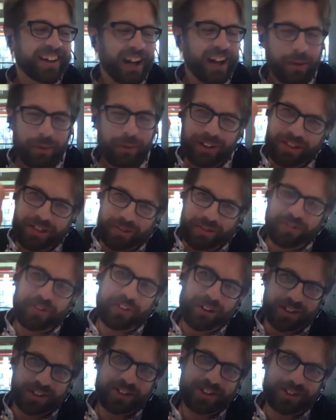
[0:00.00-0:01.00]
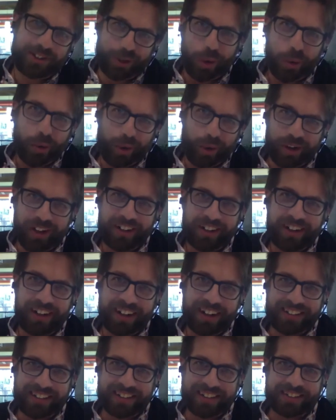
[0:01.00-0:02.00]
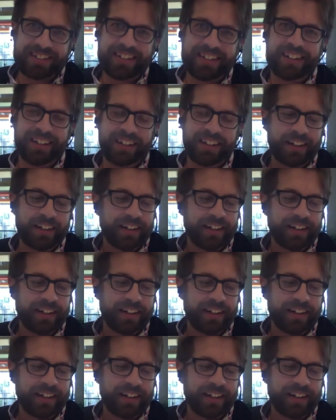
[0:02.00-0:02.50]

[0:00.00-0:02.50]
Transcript: I want the first store I see